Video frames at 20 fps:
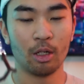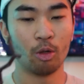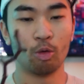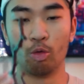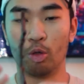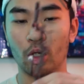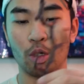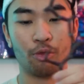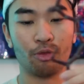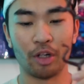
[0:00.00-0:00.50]

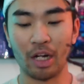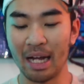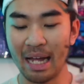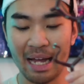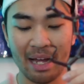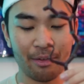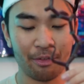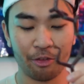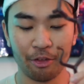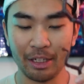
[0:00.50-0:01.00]
We're over
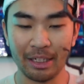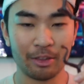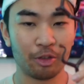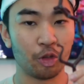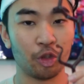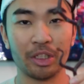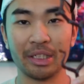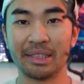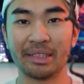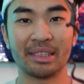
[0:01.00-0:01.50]
halfway
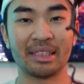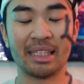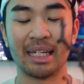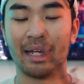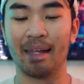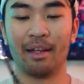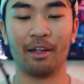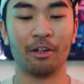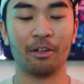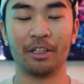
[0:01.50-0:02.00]
through this
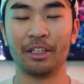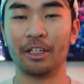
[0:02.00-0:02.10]
set.